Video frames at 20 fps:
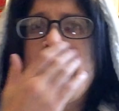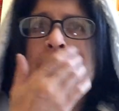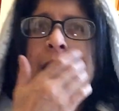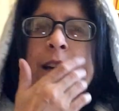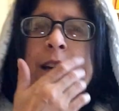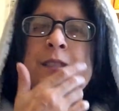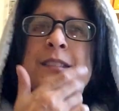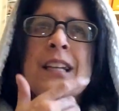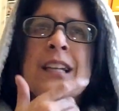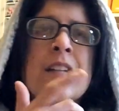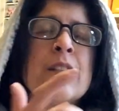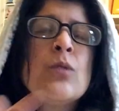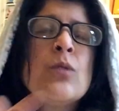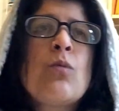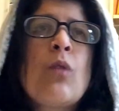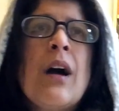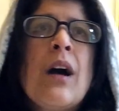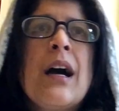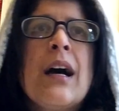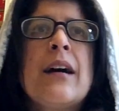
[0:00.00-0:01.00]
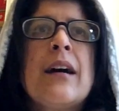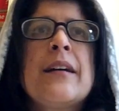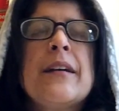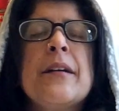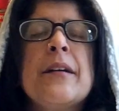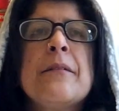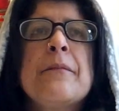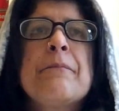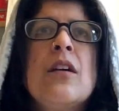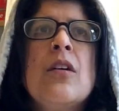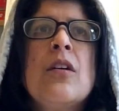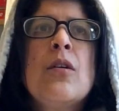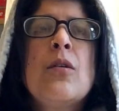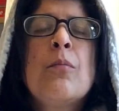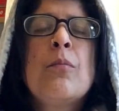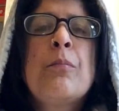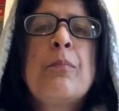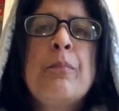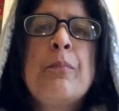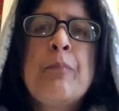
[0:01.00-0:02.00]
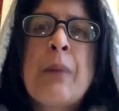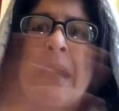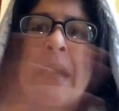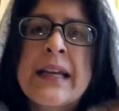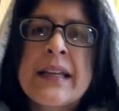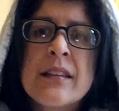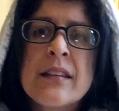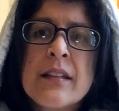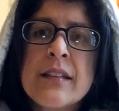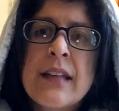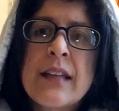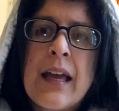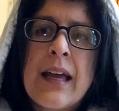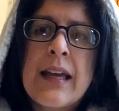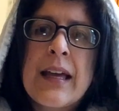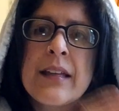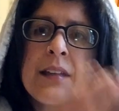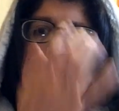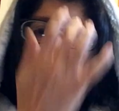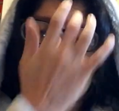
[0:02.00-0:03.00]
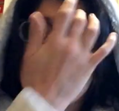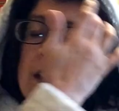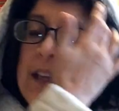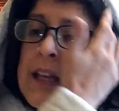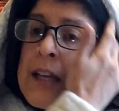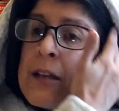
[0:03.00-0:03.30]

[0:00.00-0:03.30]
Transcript: And I'll tell you why. Back in the day,